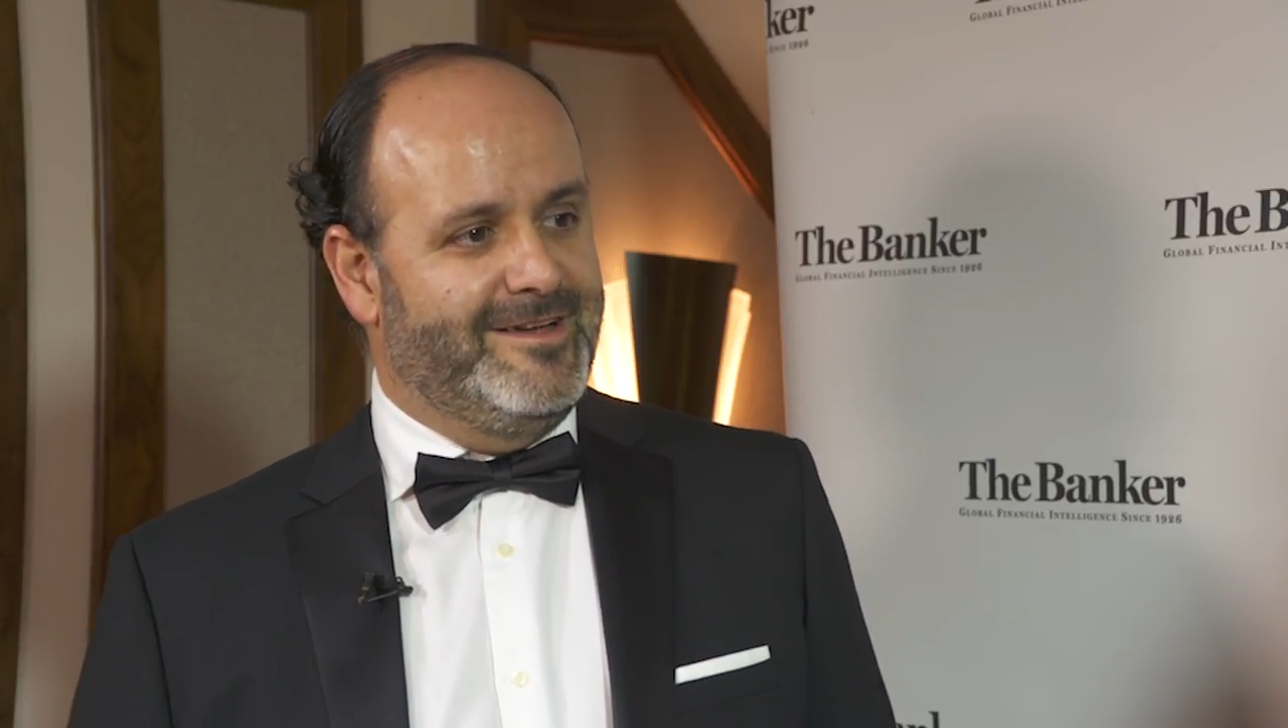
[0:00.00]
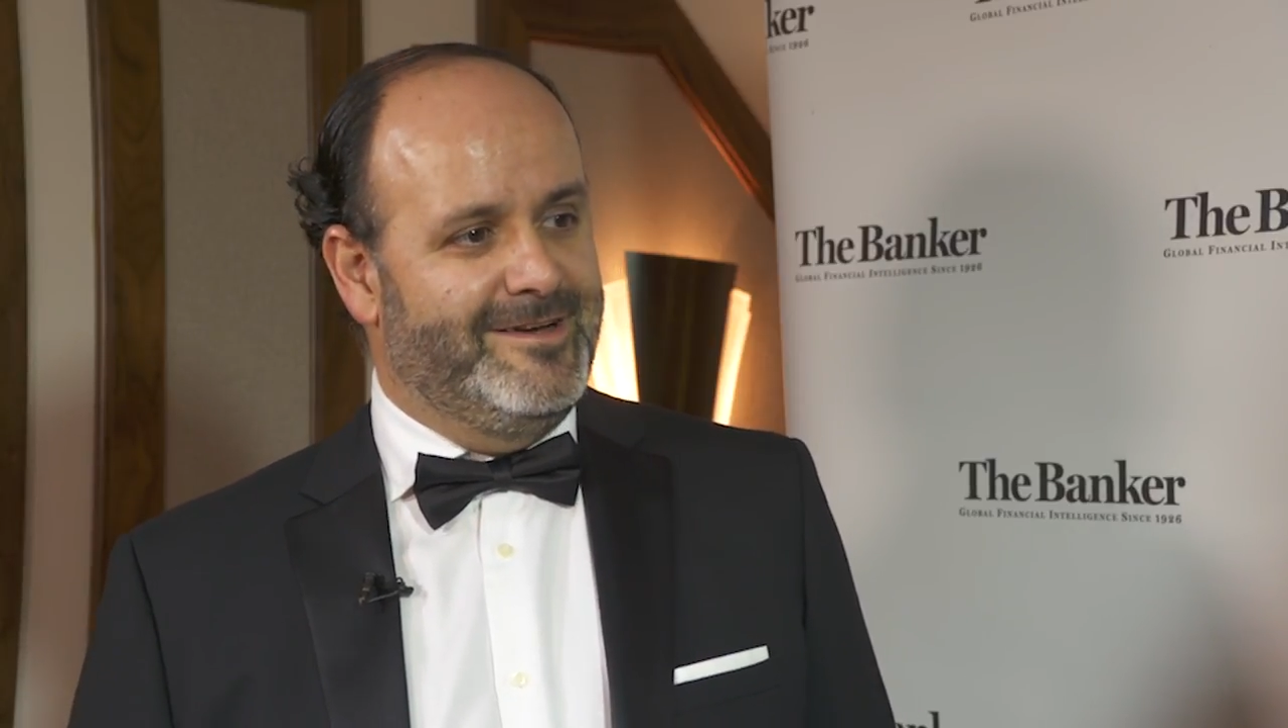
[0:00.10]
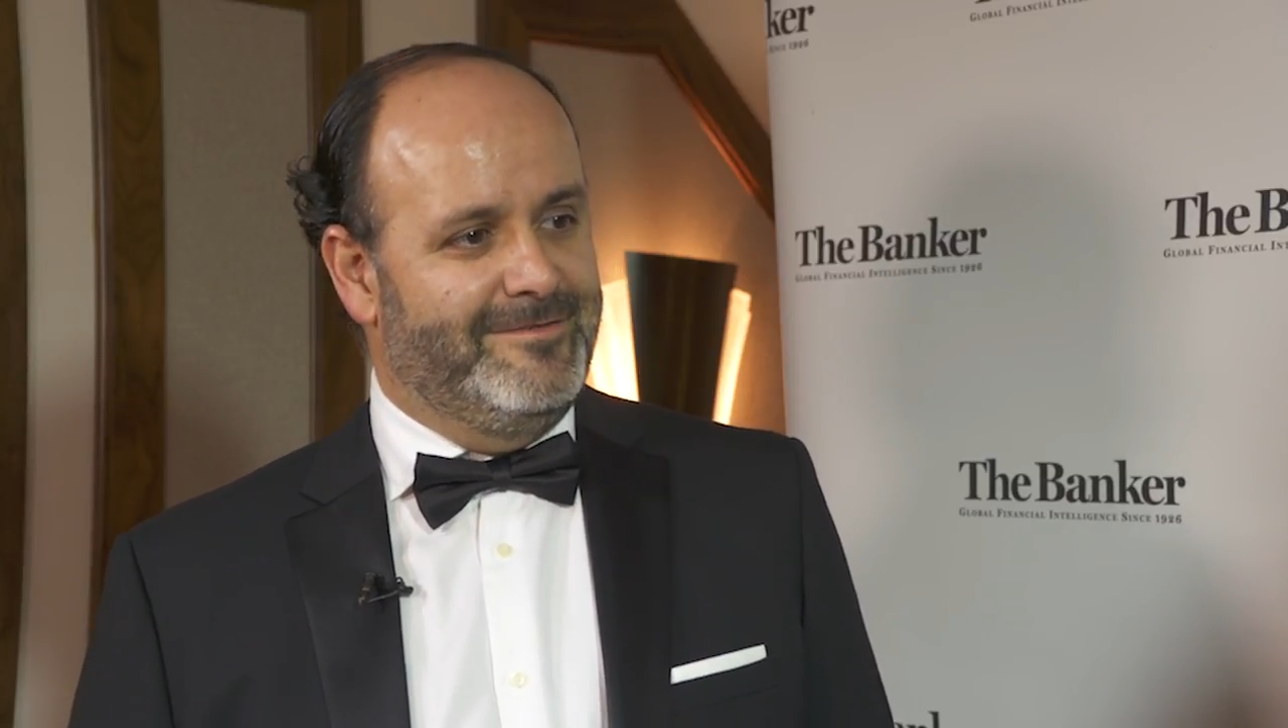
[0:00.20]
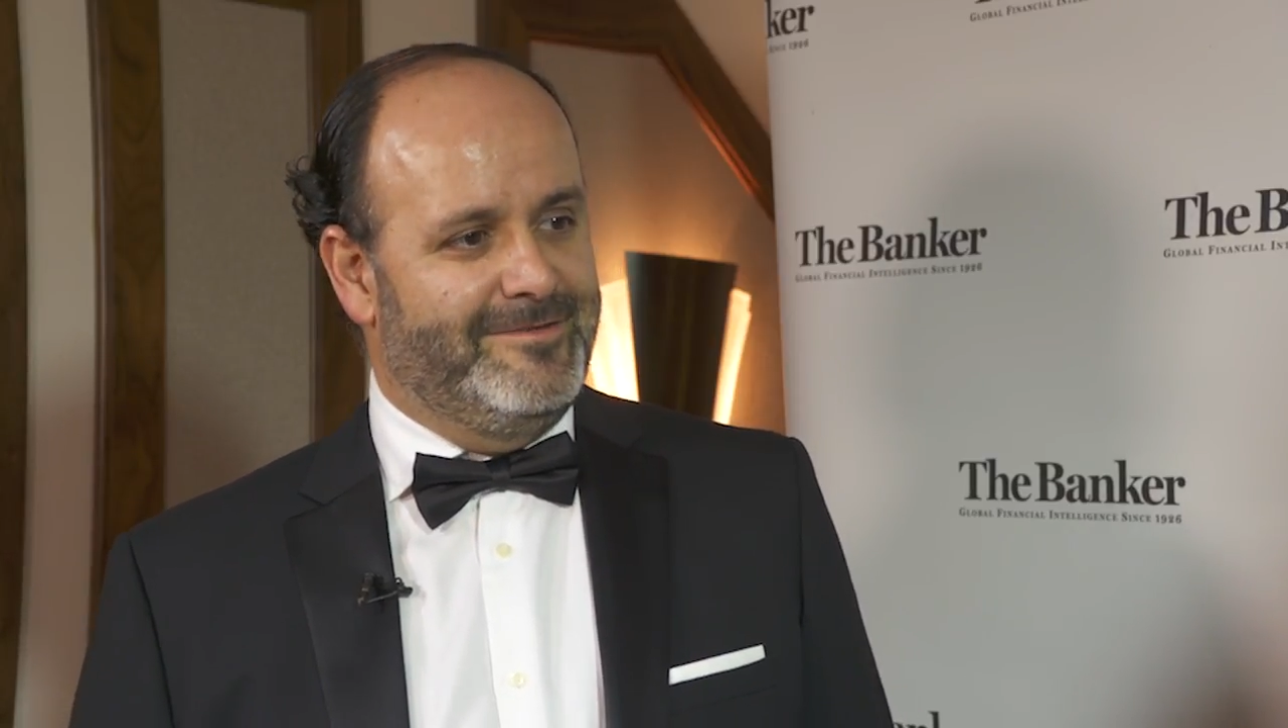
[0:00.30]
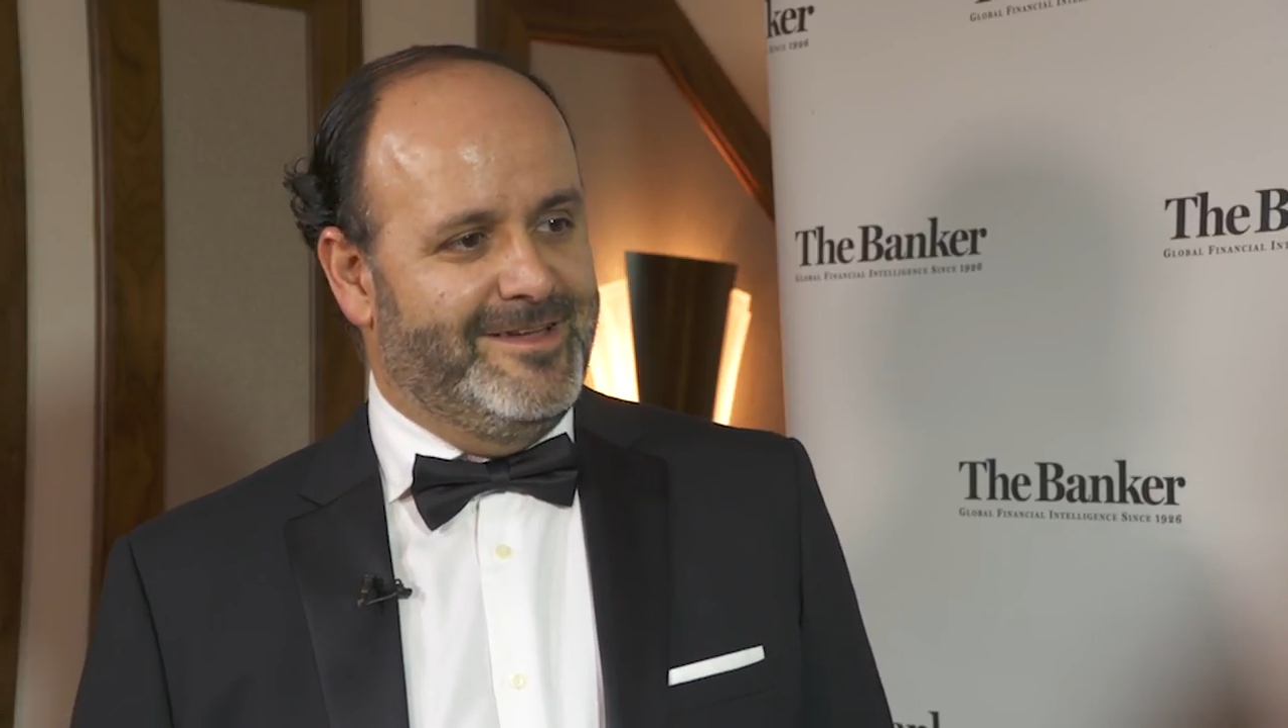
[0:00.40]

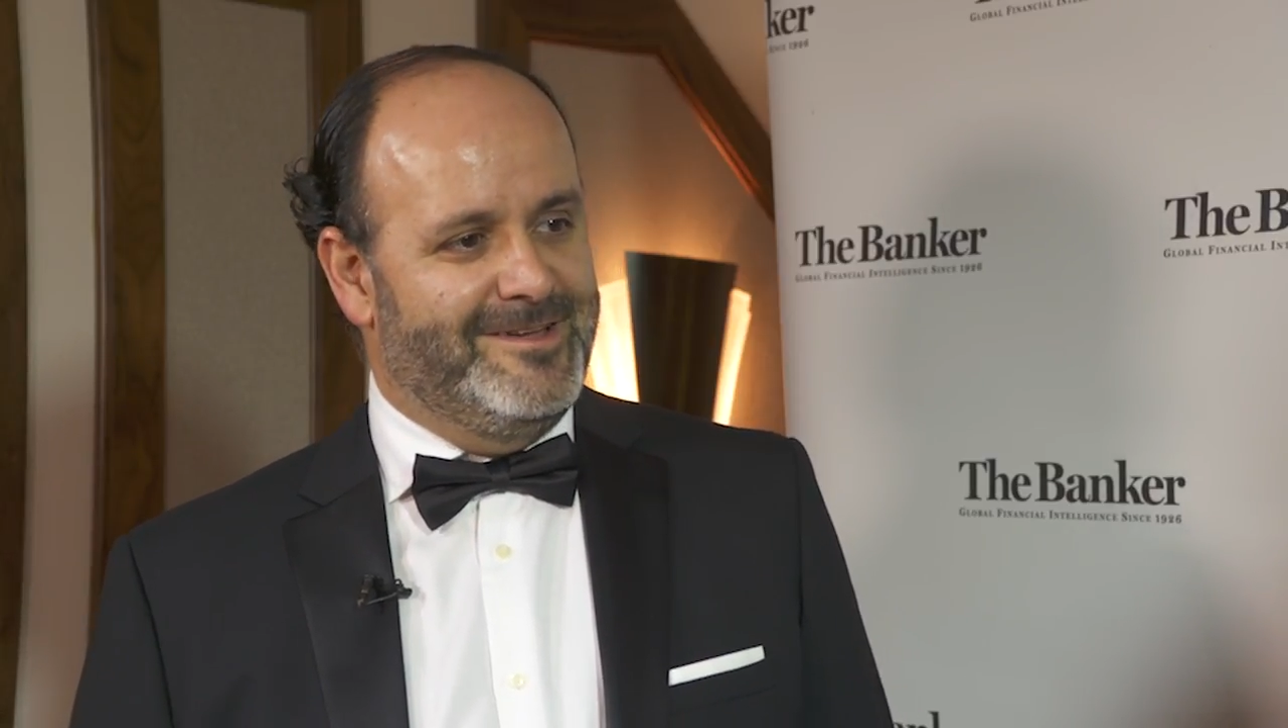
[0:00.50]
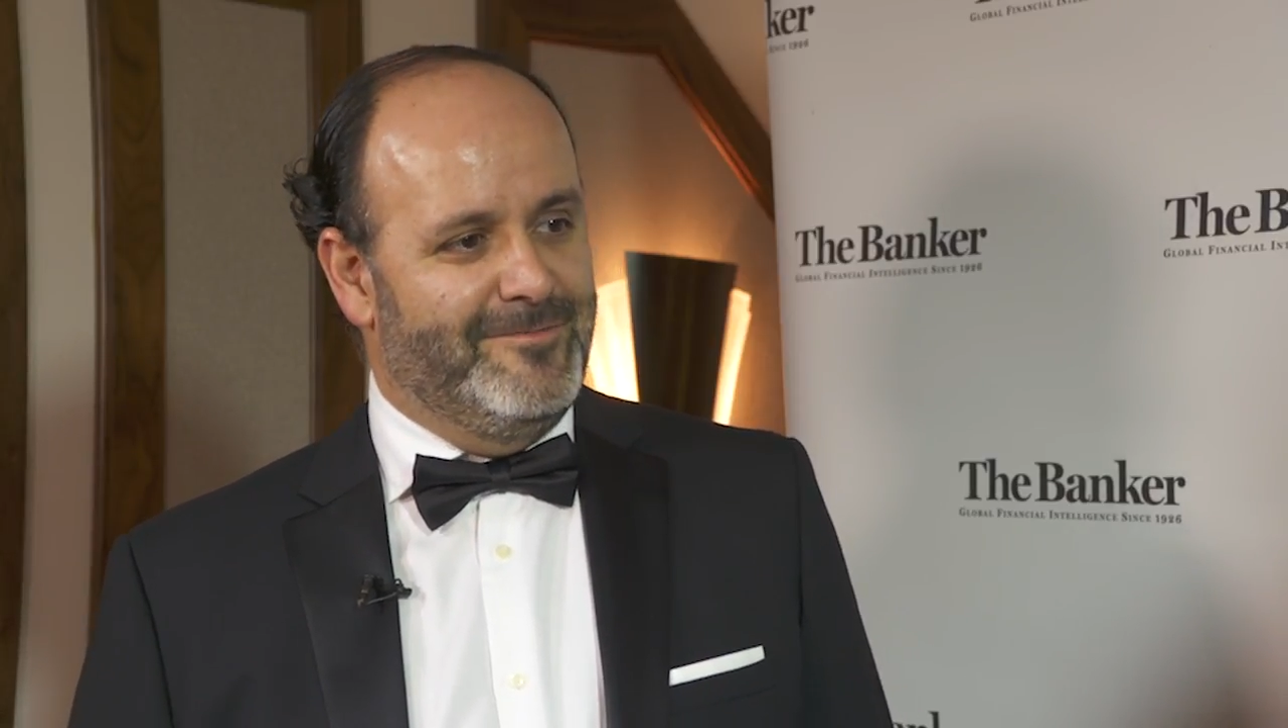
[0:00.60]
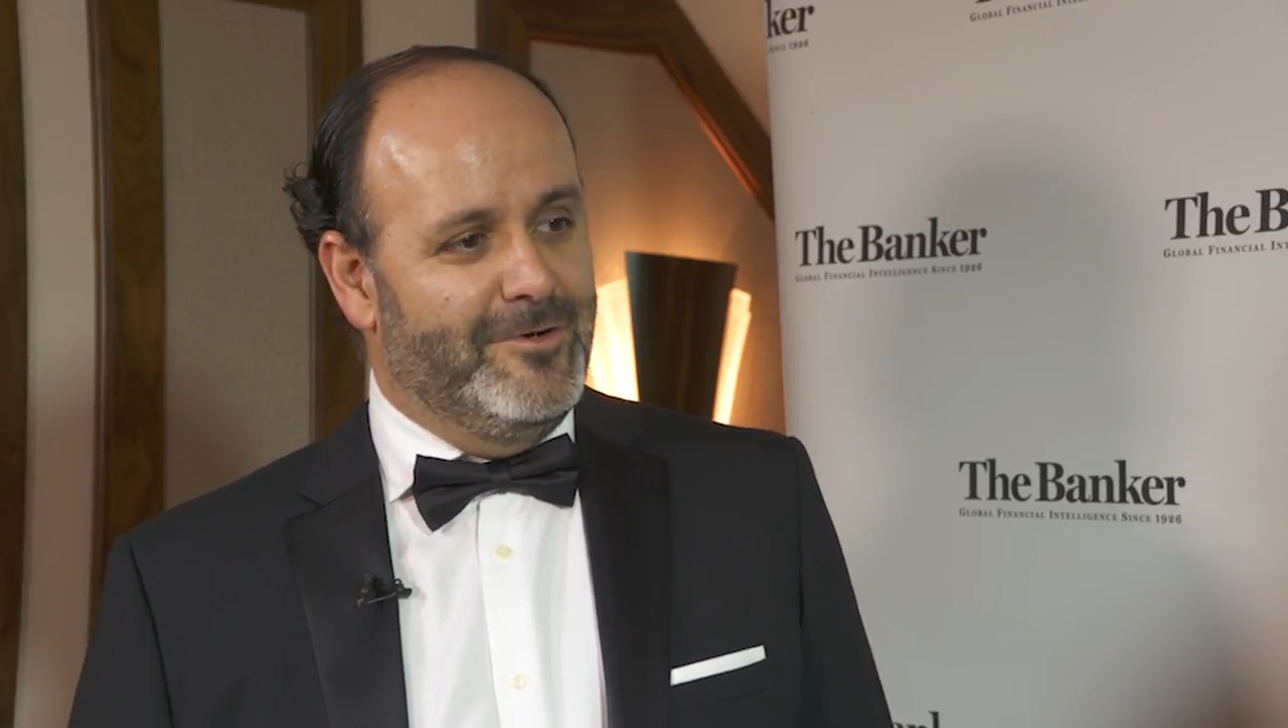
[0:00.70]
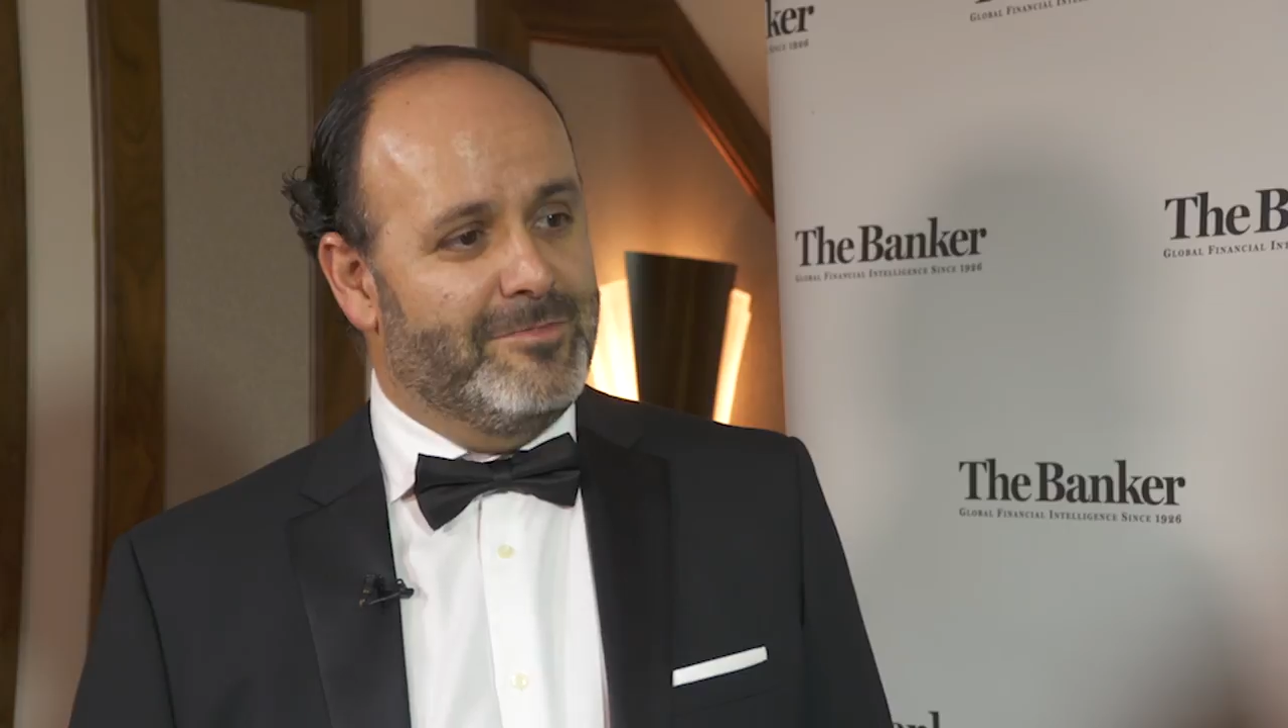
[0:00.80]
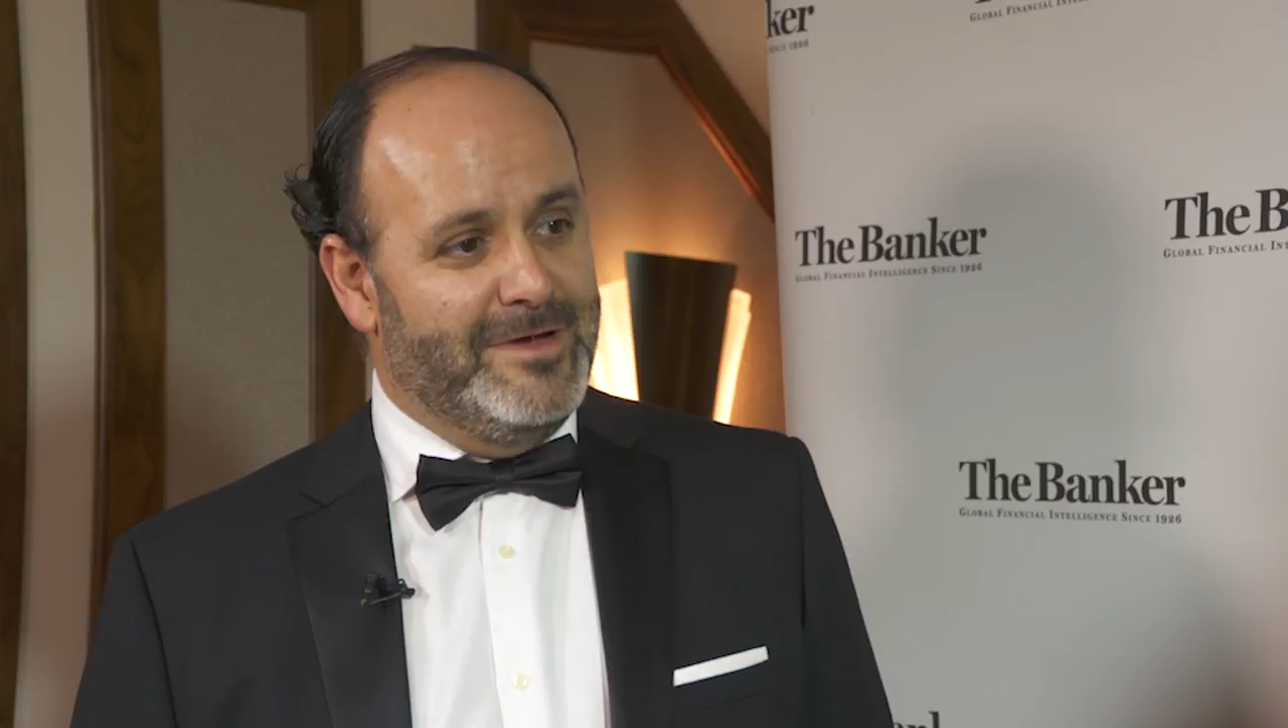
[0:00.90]
kind of uh, worth